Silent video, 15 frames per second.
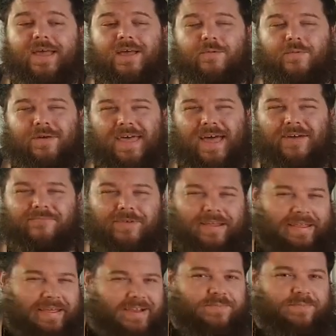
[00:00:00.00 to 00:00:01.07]
without
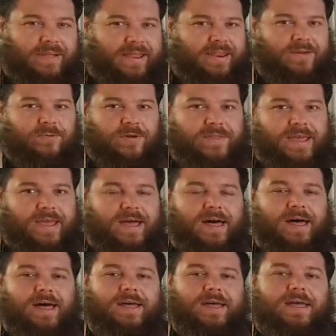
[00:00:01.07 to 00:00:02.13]
really explaining what they
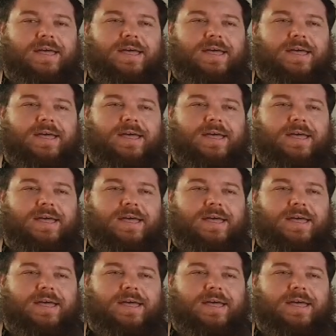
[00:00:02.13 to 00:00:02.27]
are.